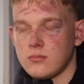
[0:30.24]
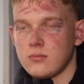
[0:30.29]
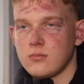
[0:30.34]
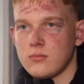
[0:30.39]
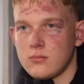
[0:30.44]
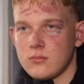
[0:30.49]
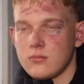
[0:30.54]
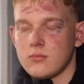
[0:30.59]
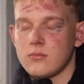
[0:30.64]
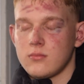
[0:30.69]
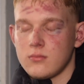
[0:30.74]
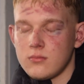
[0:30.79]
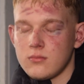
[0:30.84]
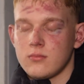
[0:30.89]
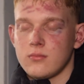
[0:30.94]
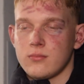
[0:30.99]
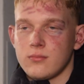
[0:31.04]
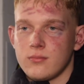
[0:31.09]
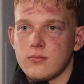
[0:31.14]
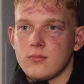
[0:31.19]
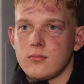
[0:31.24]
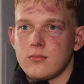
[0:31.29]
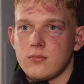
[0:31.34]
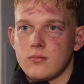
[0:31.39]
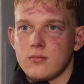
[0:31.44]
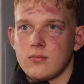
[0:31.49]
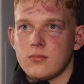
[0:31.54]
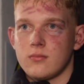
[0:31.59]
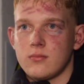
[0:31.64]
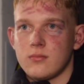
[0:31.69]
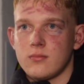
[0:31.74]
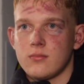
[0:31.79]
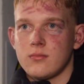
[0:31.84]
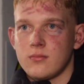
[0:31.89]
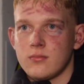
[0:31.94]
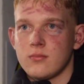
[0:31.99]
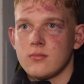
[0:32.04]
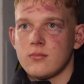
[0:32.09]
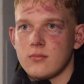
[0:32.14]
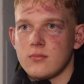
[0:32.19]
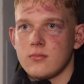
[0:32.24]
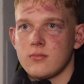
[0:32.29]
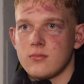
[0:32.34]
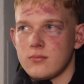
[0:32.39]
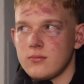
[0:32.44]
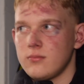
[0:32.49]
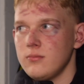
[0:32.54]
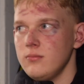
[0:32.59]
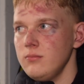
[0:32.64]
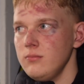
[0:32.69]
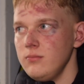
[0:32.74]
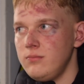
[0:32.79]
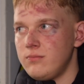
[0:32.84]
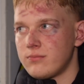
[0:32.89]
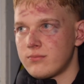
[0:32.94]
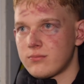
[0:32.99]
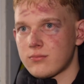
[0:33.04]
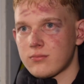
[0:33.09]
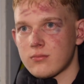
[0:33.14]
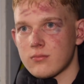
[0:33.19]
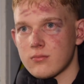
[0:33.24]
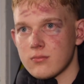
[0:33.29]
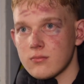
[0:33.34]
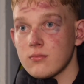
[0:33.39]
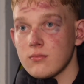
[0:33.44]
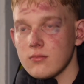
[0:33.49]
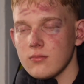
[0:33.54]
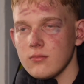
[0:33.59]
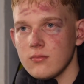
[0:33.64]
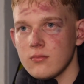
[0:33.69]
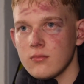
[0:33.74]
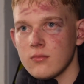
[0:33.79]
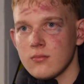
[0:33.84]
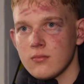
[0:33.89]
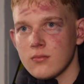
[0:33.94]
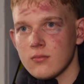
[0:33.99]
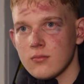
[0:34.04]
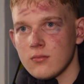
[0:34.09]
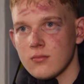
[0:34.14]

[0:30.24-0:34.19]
[no speech]